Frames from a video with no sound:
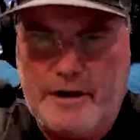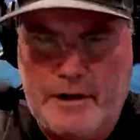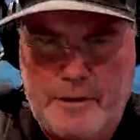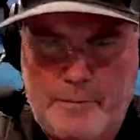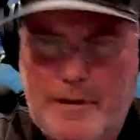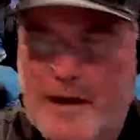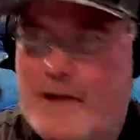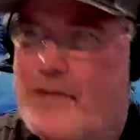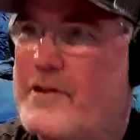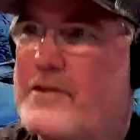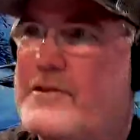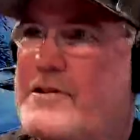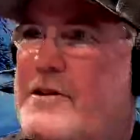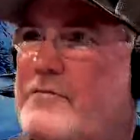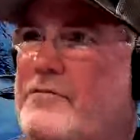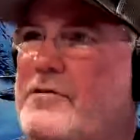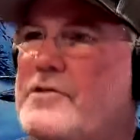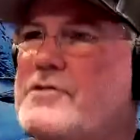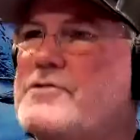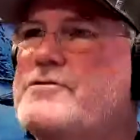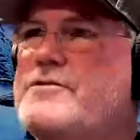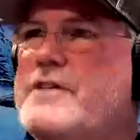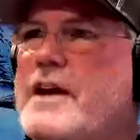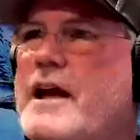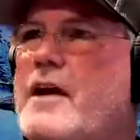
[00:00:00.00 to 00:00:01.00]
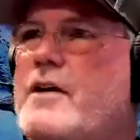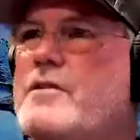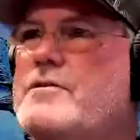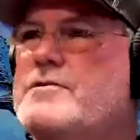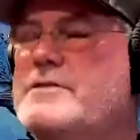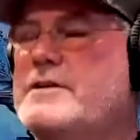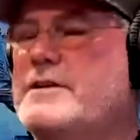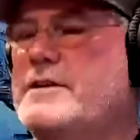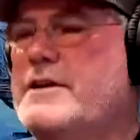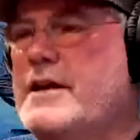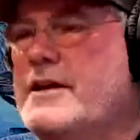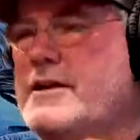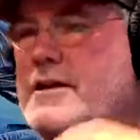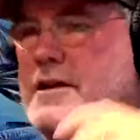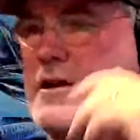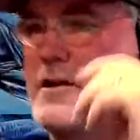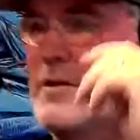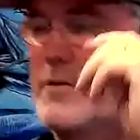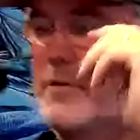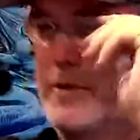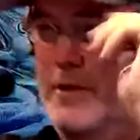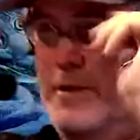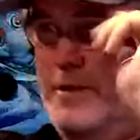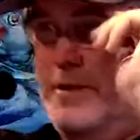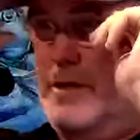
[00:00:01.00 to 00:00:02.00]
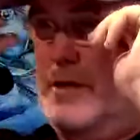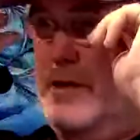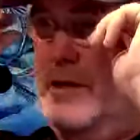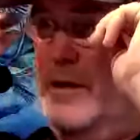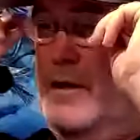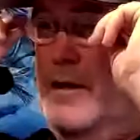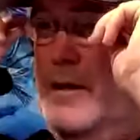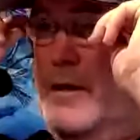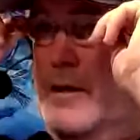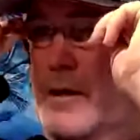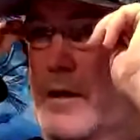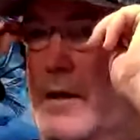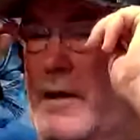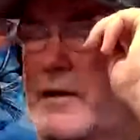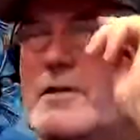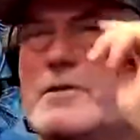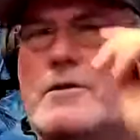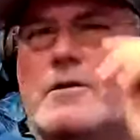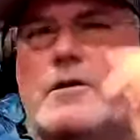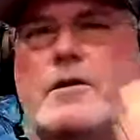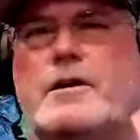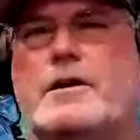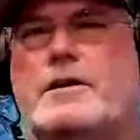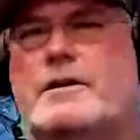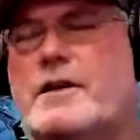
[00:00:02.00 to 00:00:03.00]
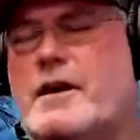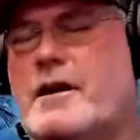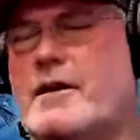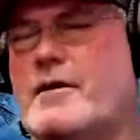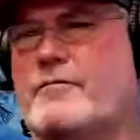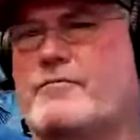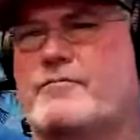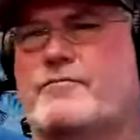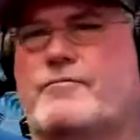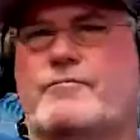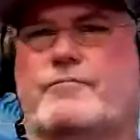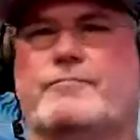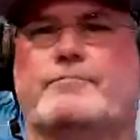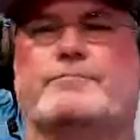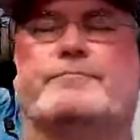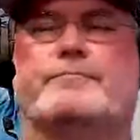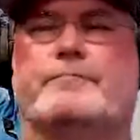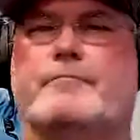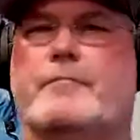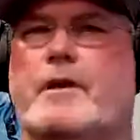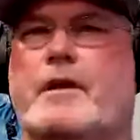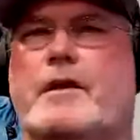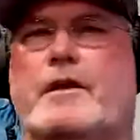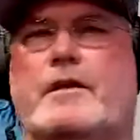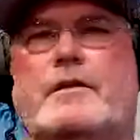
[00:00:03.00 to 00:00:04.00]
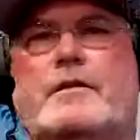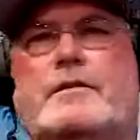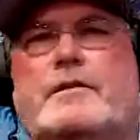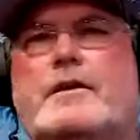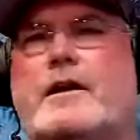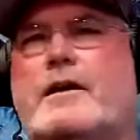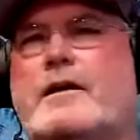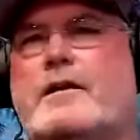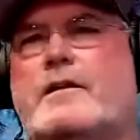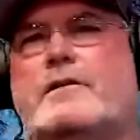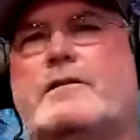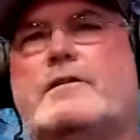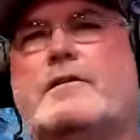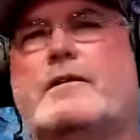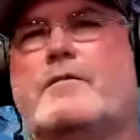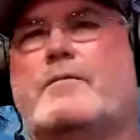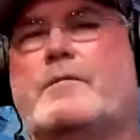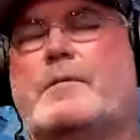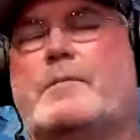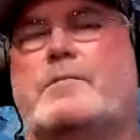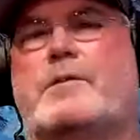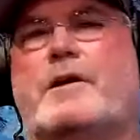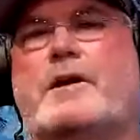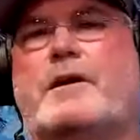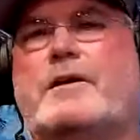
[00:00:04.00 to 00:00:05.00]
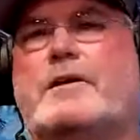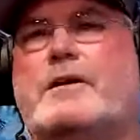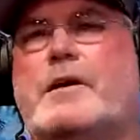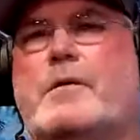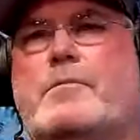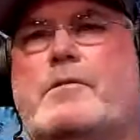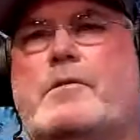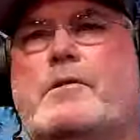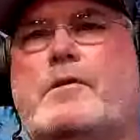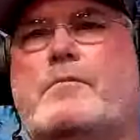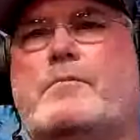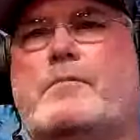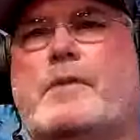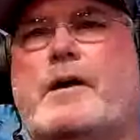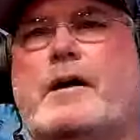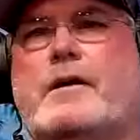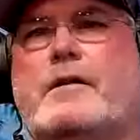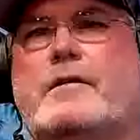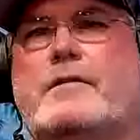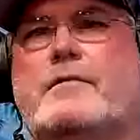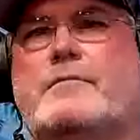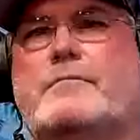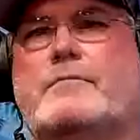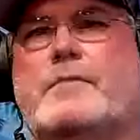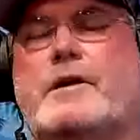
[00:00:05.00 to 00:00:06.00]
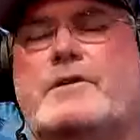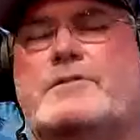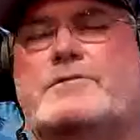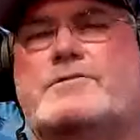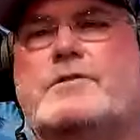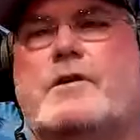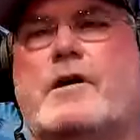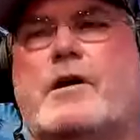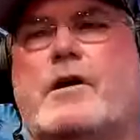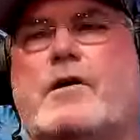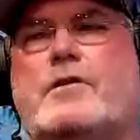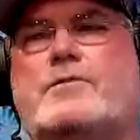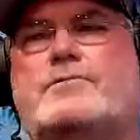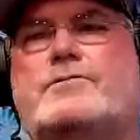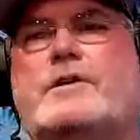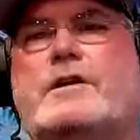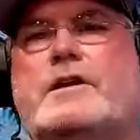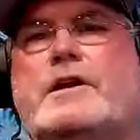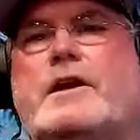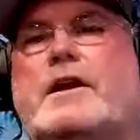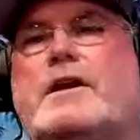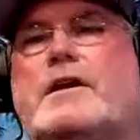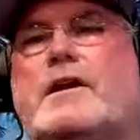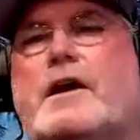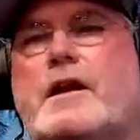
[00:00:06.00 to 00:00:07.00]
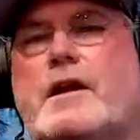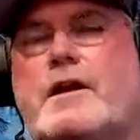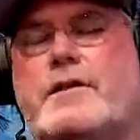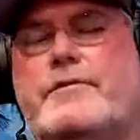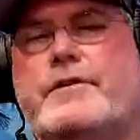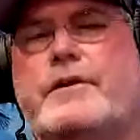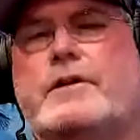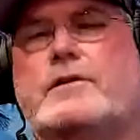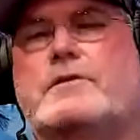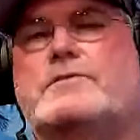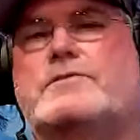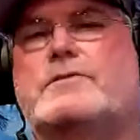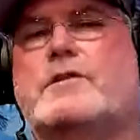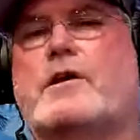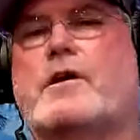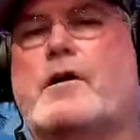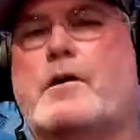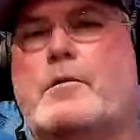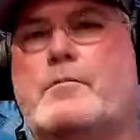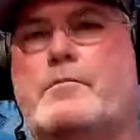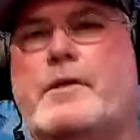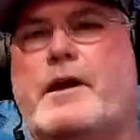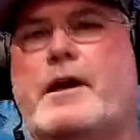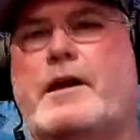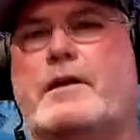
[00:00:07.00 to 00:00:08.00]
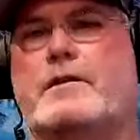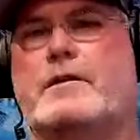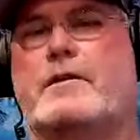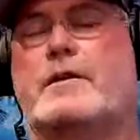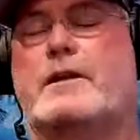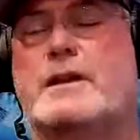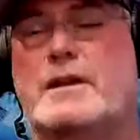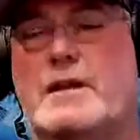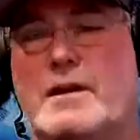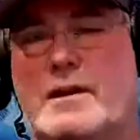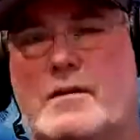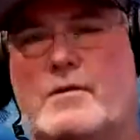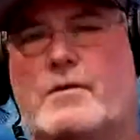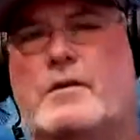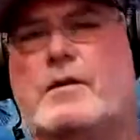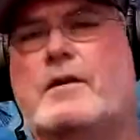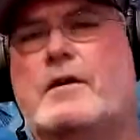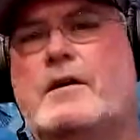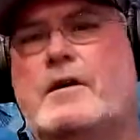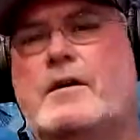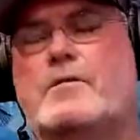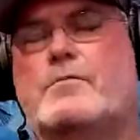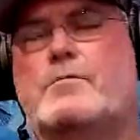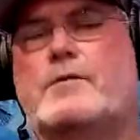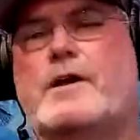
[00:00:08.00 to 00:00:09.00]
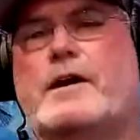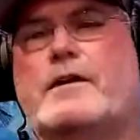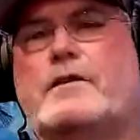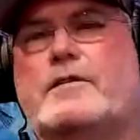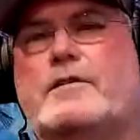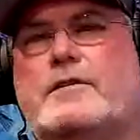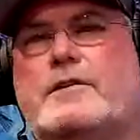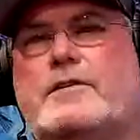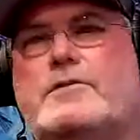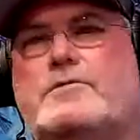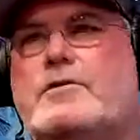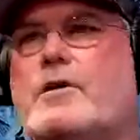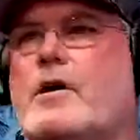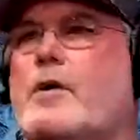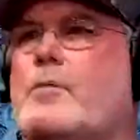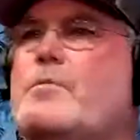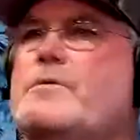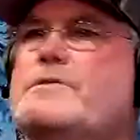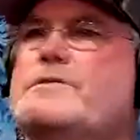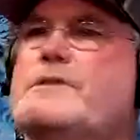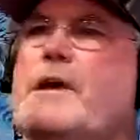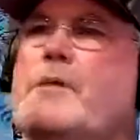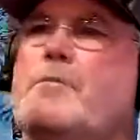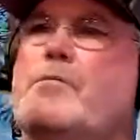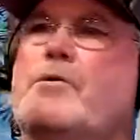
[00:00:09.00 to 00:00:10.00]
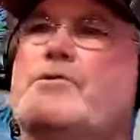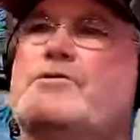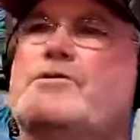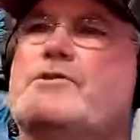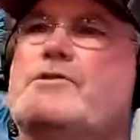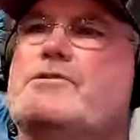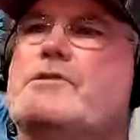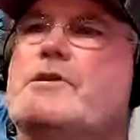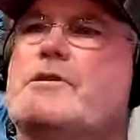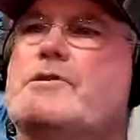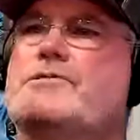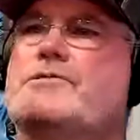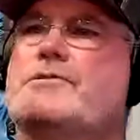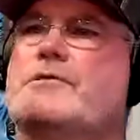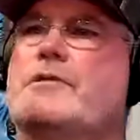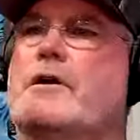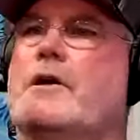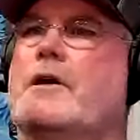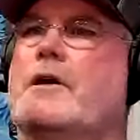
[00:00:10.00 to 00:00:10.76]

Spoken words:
about the different sounds and getting into it, and then, he kind of we played a couple of my songs and he got on the guitar, a mandolin and a regular guitar, and was able to just